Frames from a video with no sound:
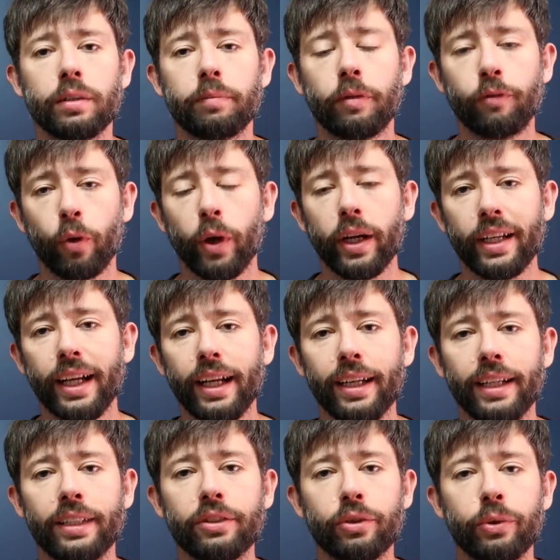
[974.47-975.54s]
Before I
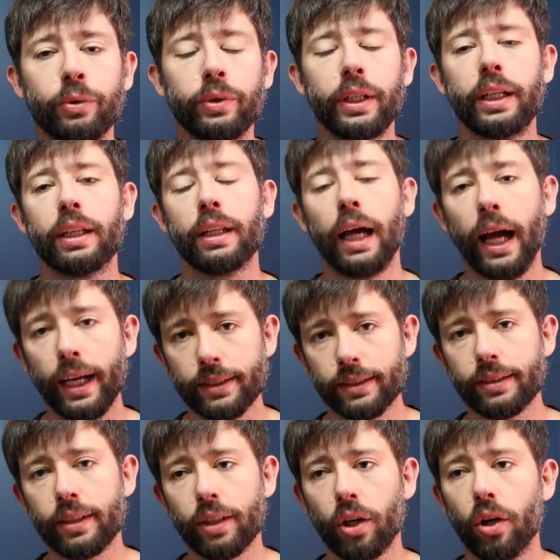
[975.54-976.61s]
get into the
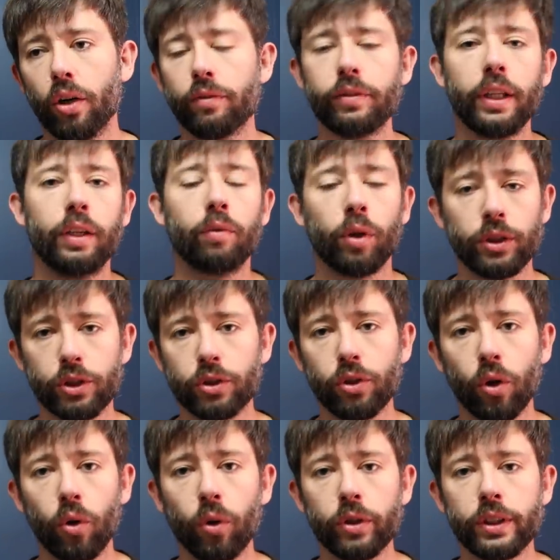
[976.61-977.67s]
last of the what's
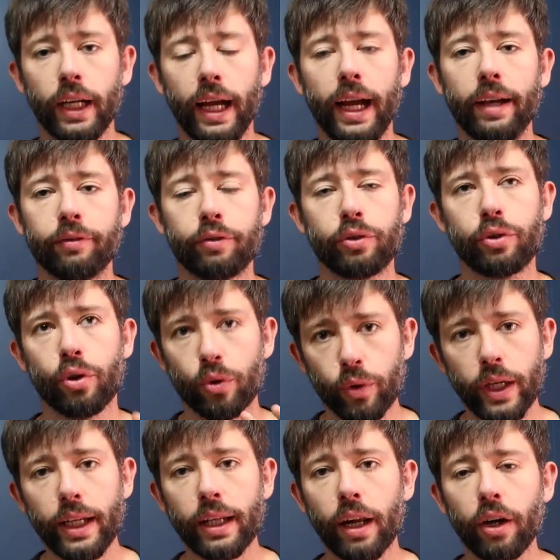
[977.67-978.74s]
sold, I have
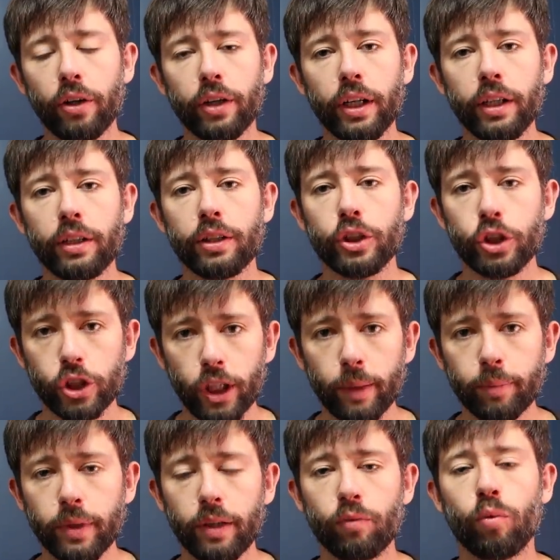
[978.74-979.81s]
three that already
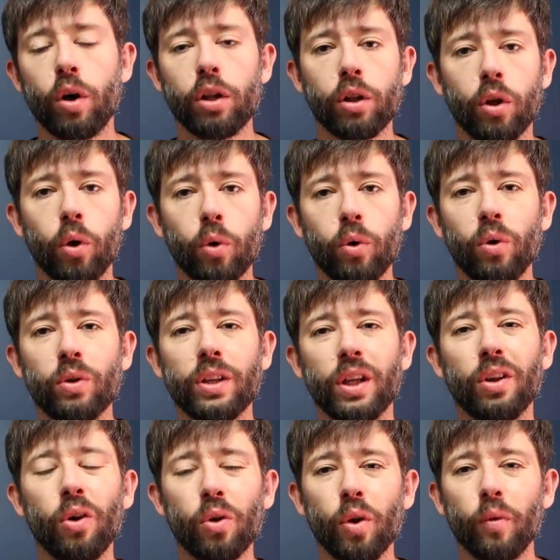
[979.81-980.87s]
shipped and one local. The
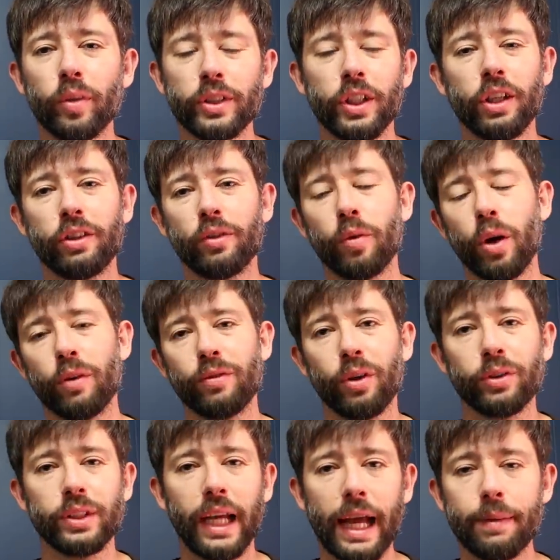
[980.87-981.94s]
local was another one of
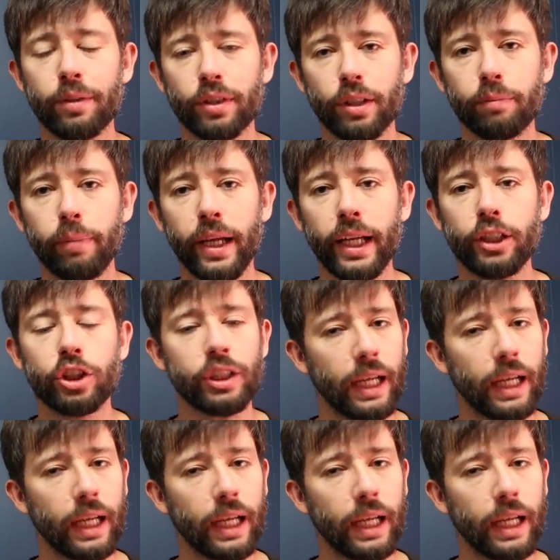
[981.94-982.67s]
those Hamilton Beach